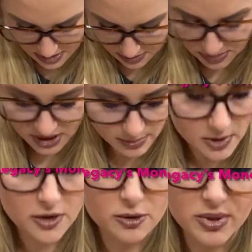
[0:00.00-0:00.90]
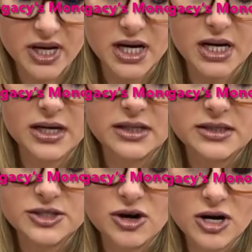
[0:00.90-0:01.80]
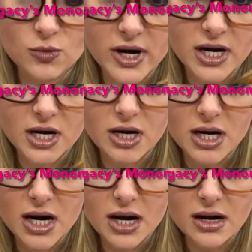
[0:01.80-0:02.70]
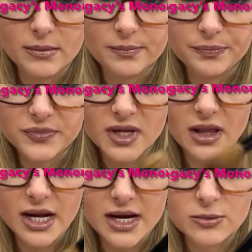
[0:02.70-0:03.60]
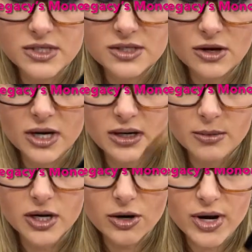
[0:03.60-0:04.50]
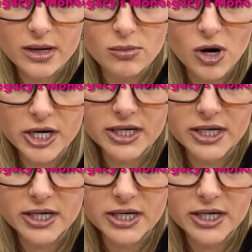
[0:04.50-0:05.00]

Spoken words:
pick up another bead, start where like I would start. I'm gonna go ahead and mark it